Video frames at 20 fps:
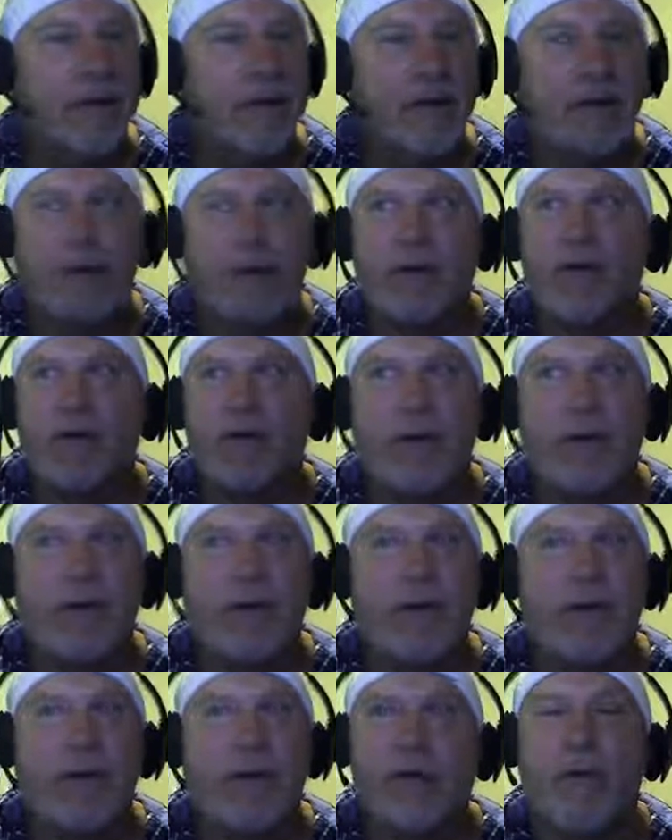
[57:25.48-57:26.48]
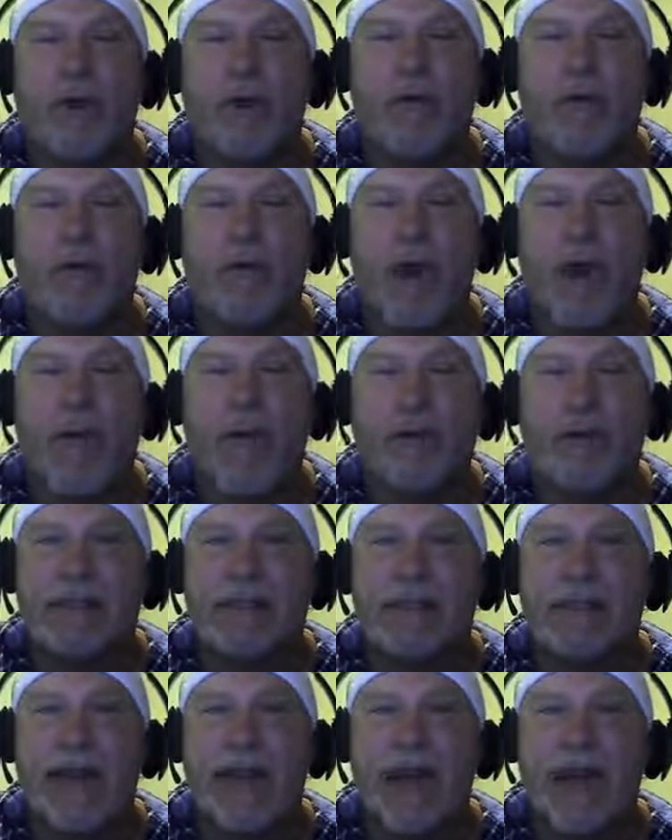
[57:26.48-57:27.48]
There is only one way
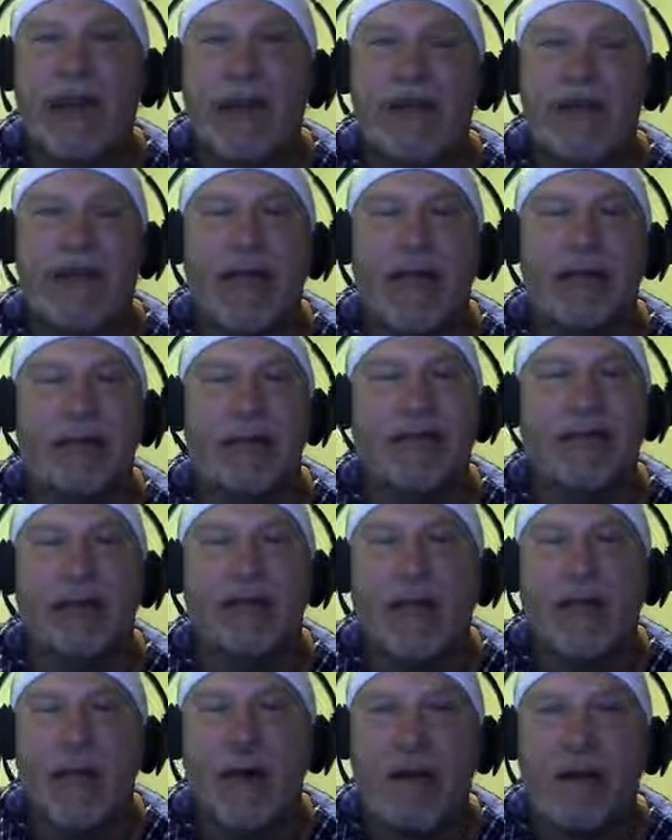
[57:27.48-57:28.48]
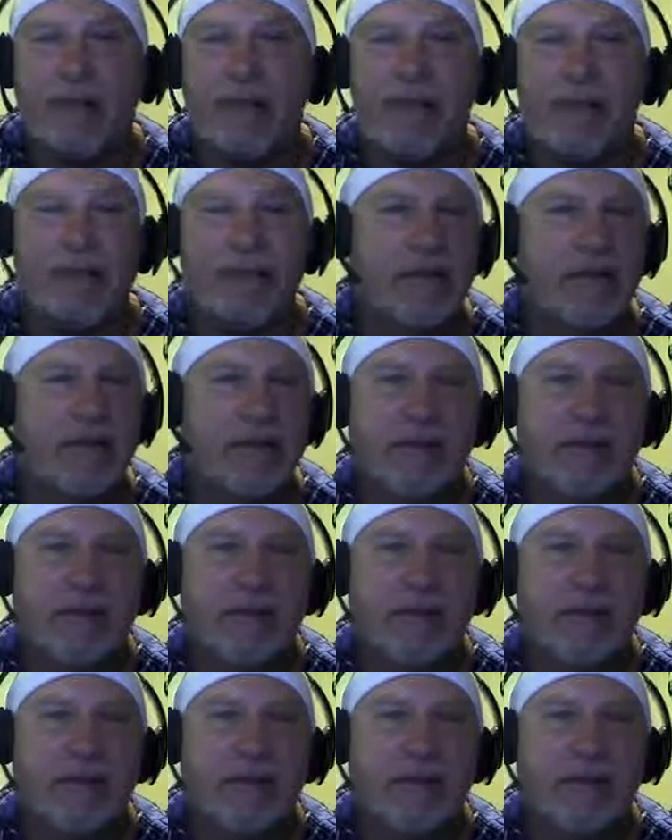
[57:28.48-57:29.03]
to God, and that's through Christ.